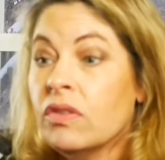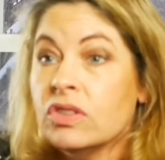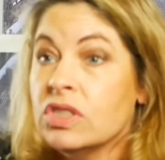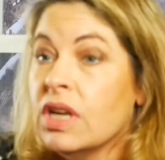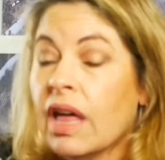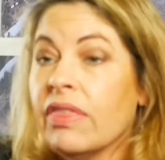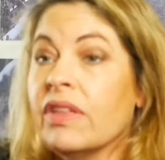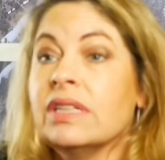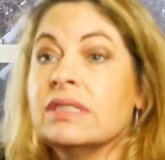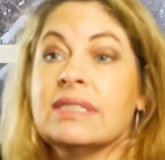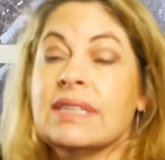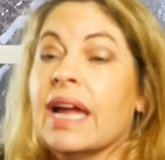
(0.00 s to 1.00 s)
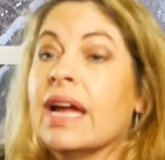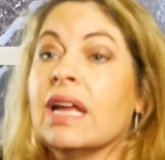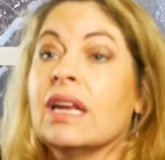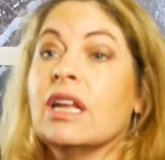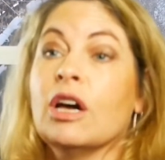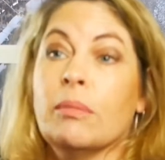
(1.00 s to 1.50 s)
There's nothing
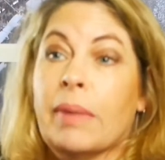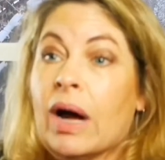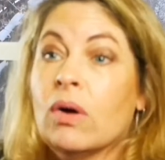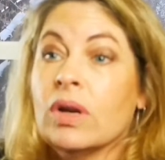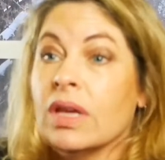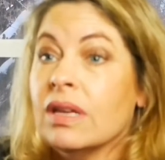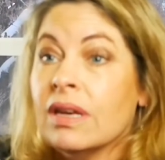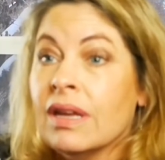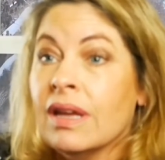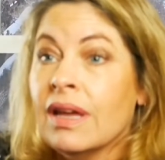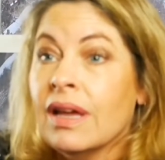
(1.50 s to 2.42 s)
sad about it.